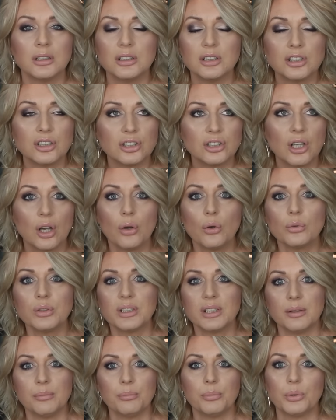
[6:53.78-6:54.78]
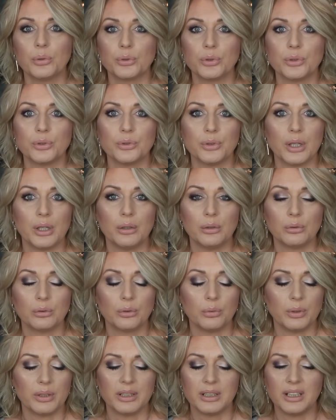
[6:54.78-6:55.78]
So simple to do a
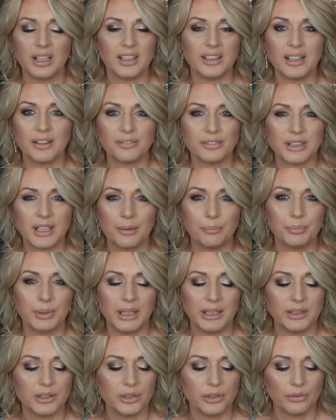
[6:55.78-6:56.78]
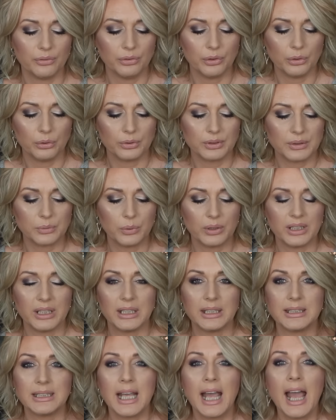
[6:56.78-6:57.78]
look with it, and I've done plenty of looks with
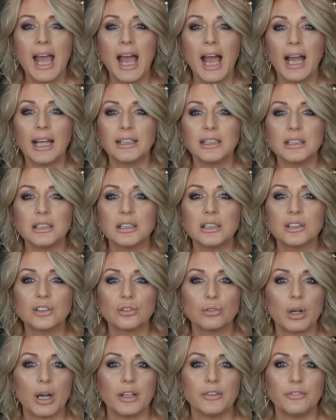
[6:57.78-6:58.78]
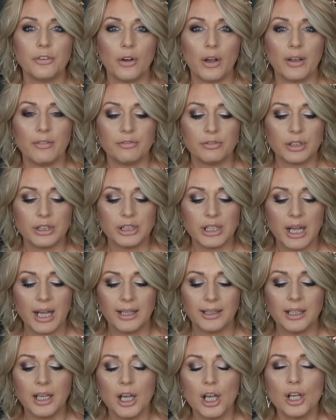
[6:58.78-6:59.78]
it, and this is great for every day.